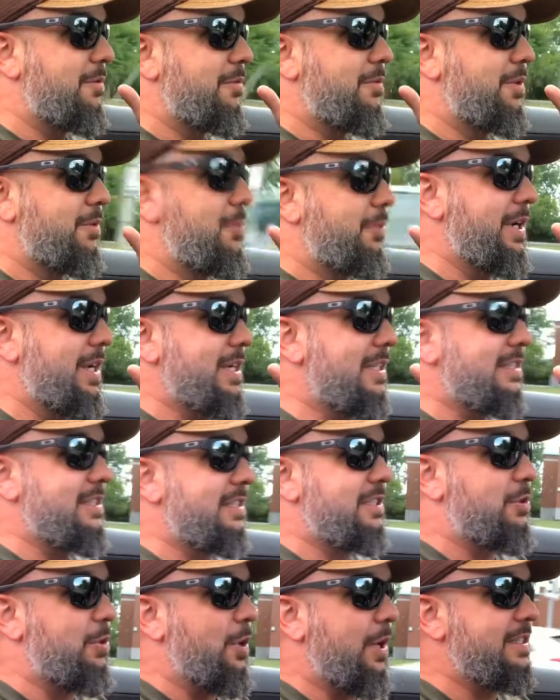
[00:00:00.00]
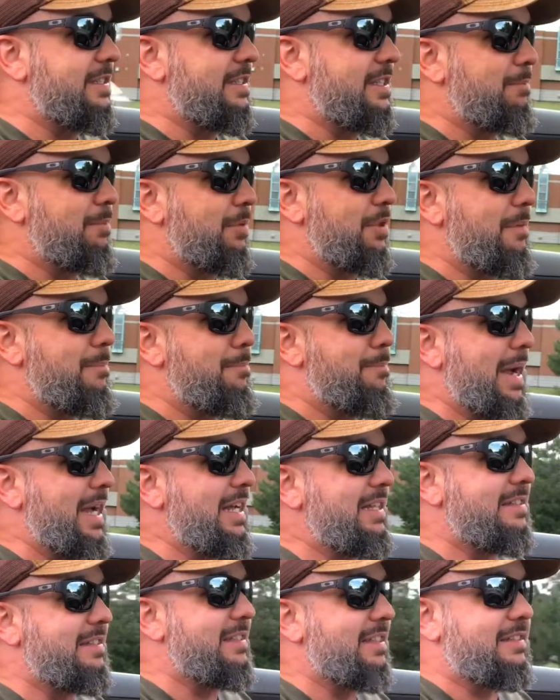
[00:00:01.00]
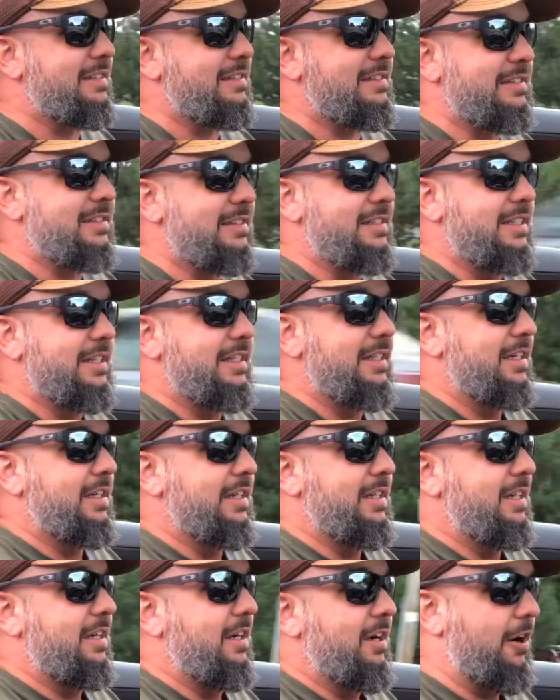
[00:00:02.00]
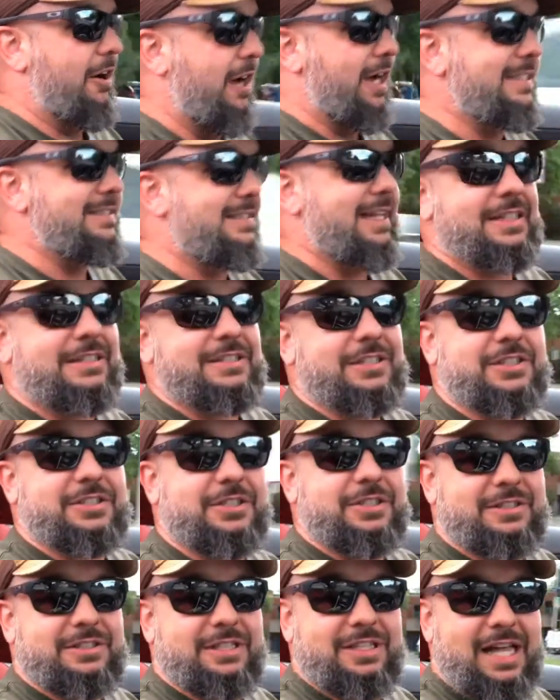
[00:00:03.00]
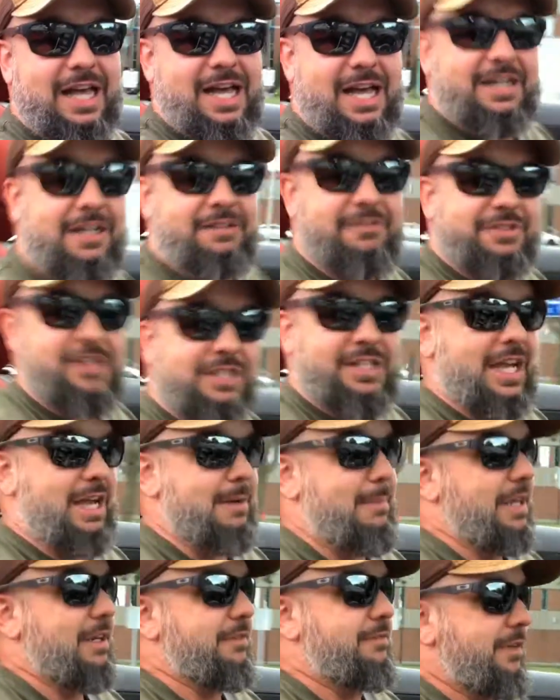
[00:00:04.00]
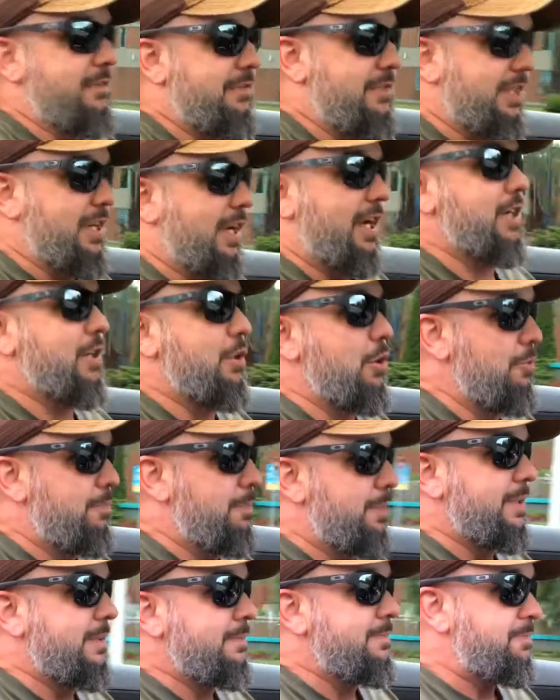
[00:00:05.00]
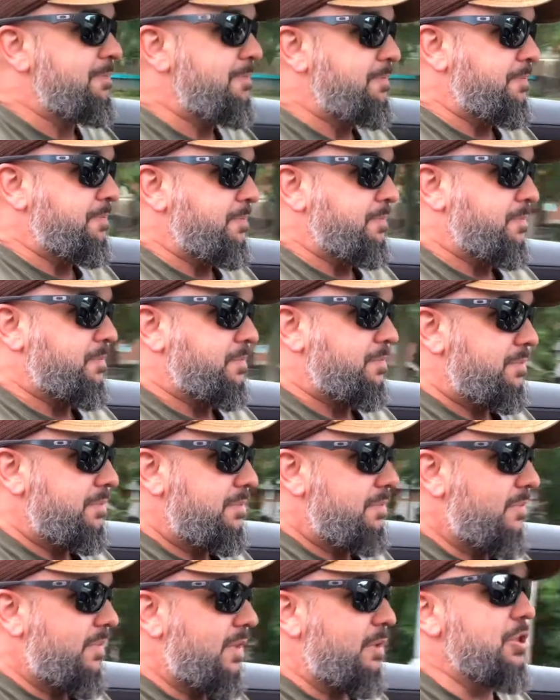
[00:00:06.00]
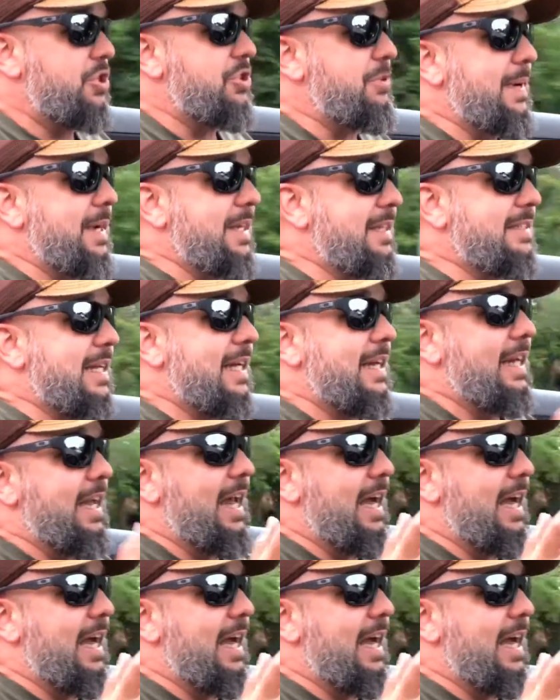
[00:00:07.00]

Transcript: the reason is quite simple. The basics are identical to that of the M850i Coupe, which means that it